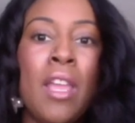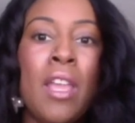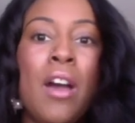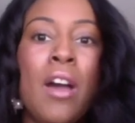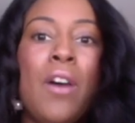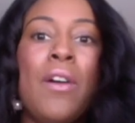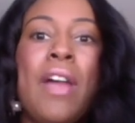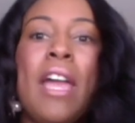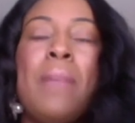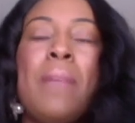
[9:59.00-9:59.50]

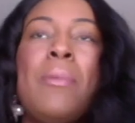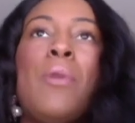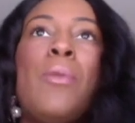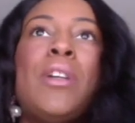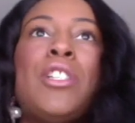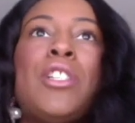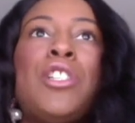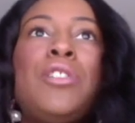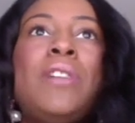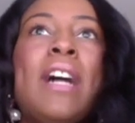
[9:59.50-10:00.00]
Okay, but
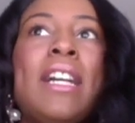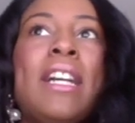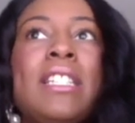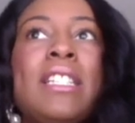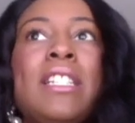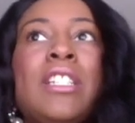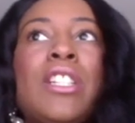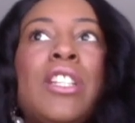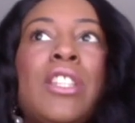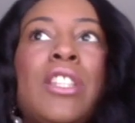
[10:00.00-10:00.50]
what you guys
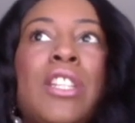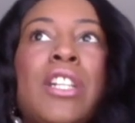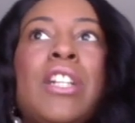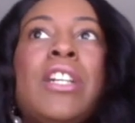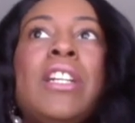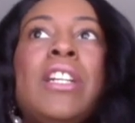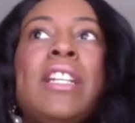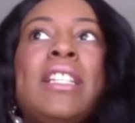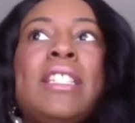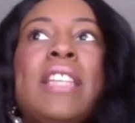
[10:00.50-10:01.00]
need to
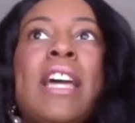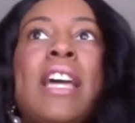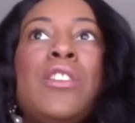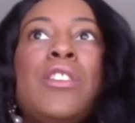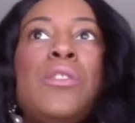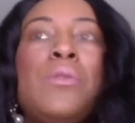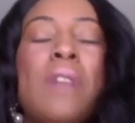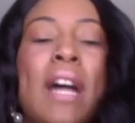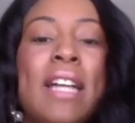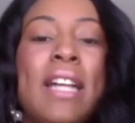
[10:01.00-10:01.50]
learn is
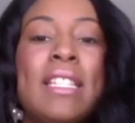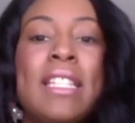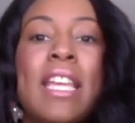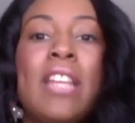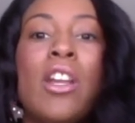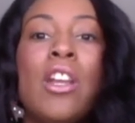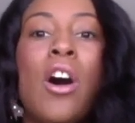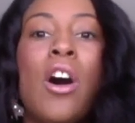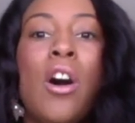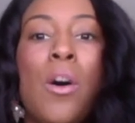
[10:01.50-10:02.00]
that you guys
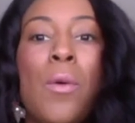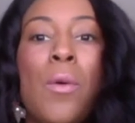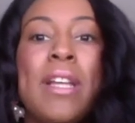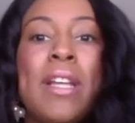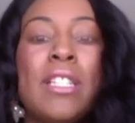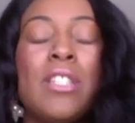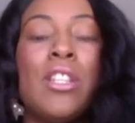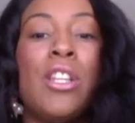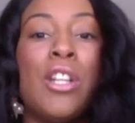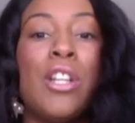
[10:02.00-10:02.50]
can
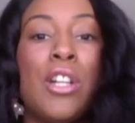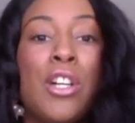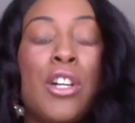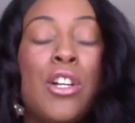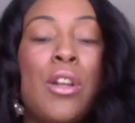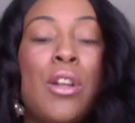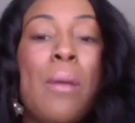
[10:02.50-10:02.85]
always learn